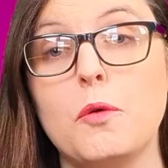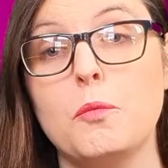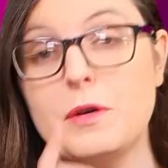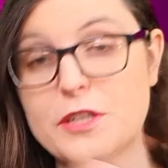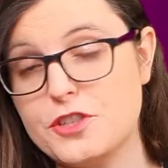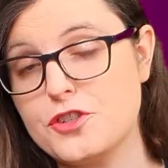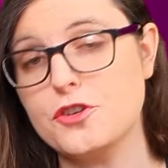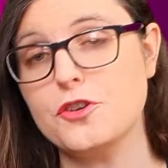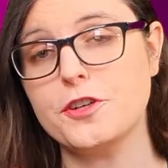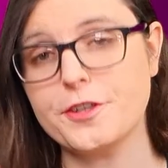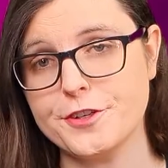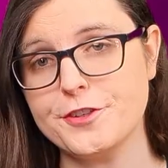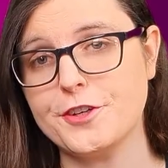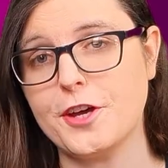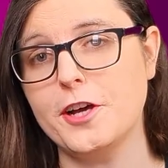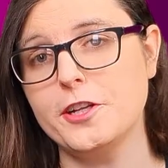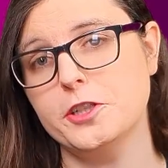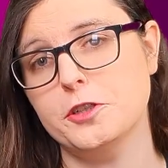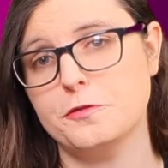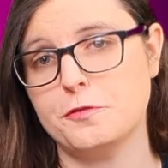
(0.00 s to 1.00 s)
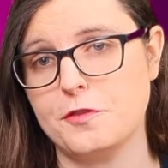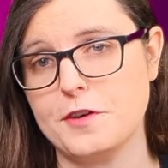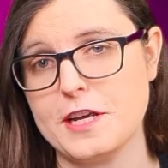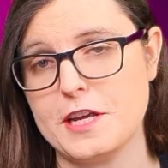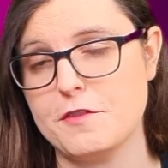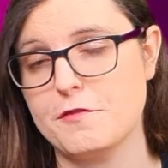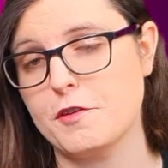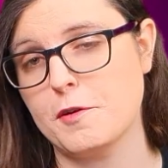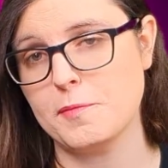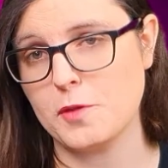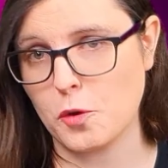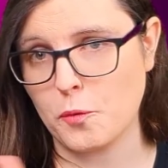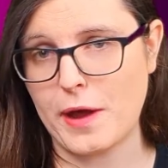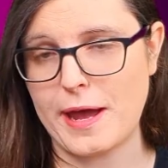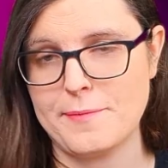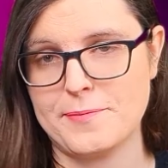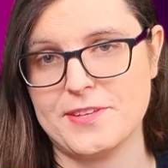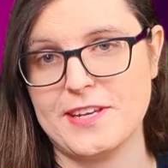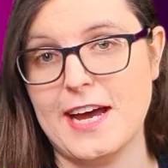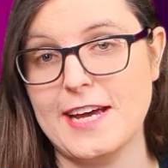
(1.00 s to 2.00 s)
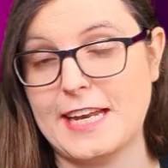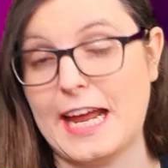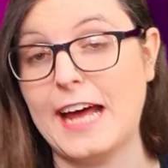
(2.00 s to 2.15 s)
which you can download free from their website.